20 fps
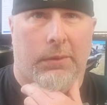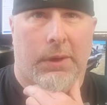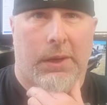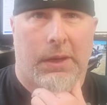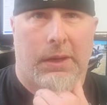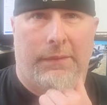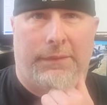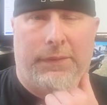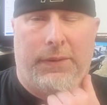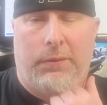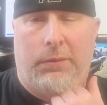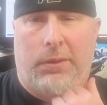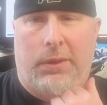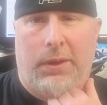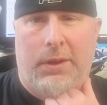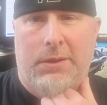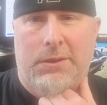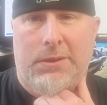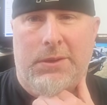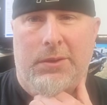We got a few
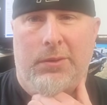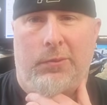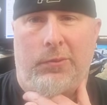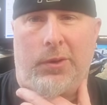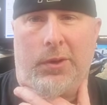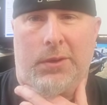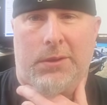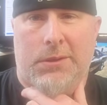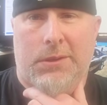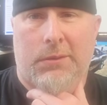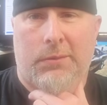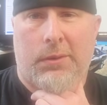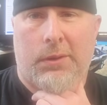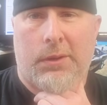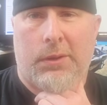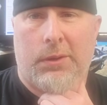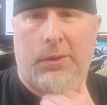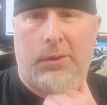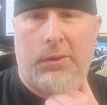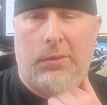things in the works that we're
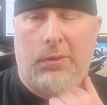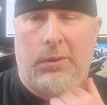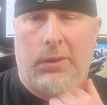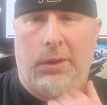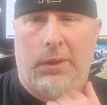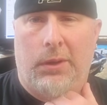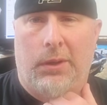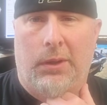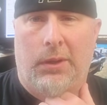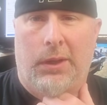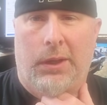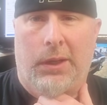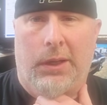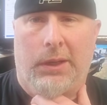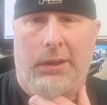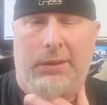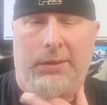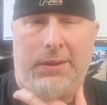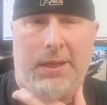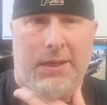going to do a
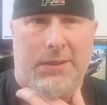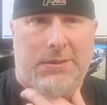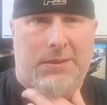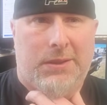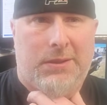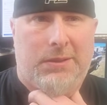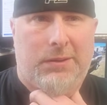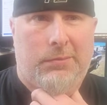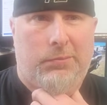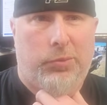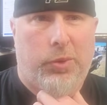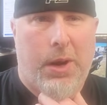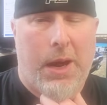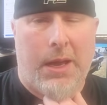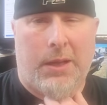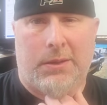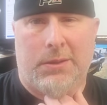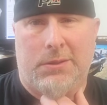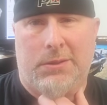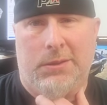little testing and
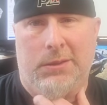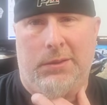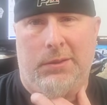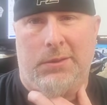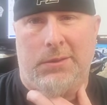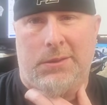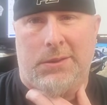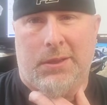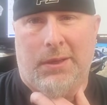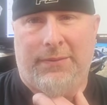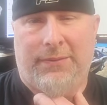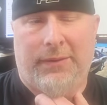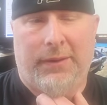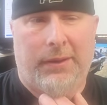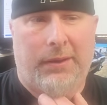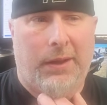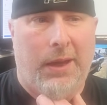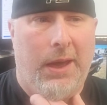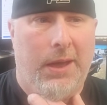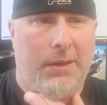practicing and stuff
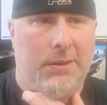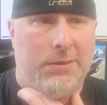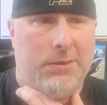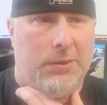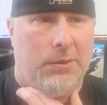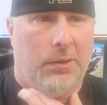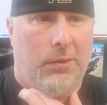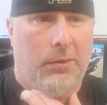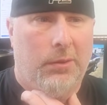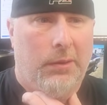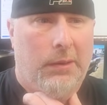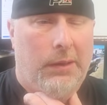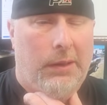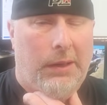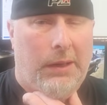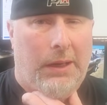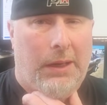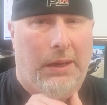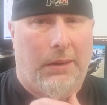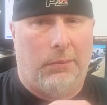like that. So
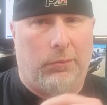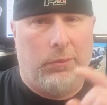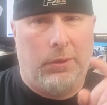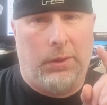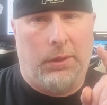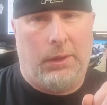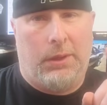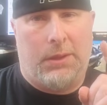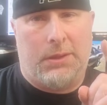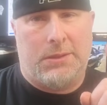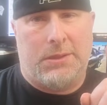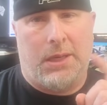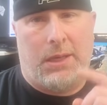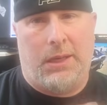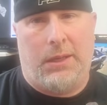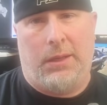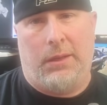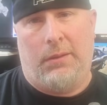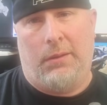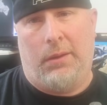really
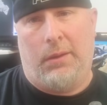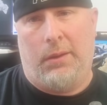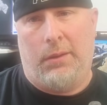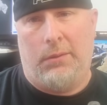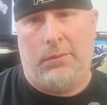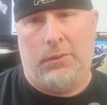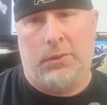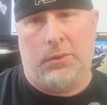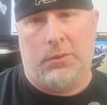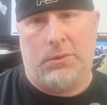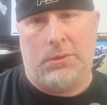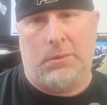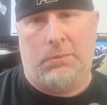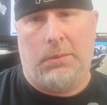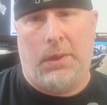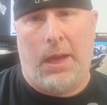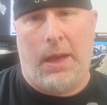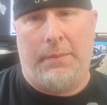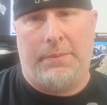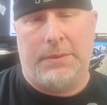exciting to turn some
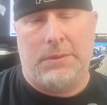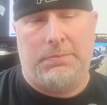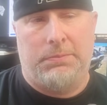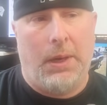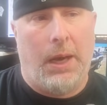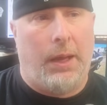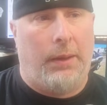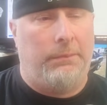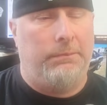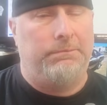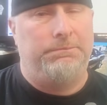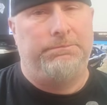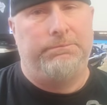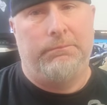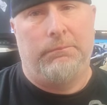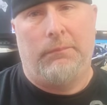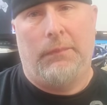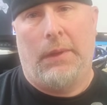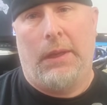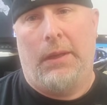laps. But
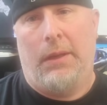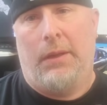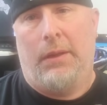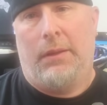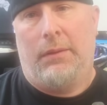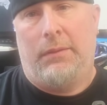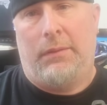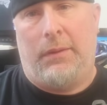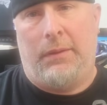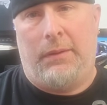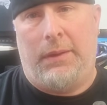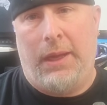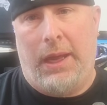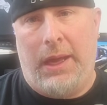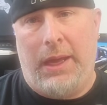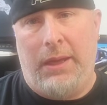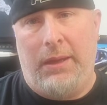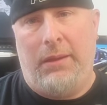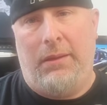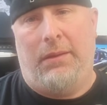
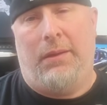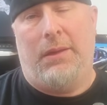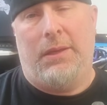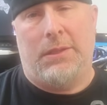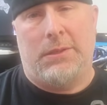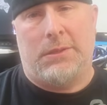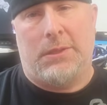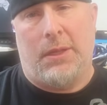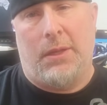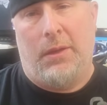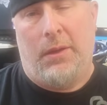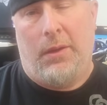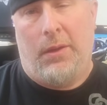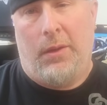today is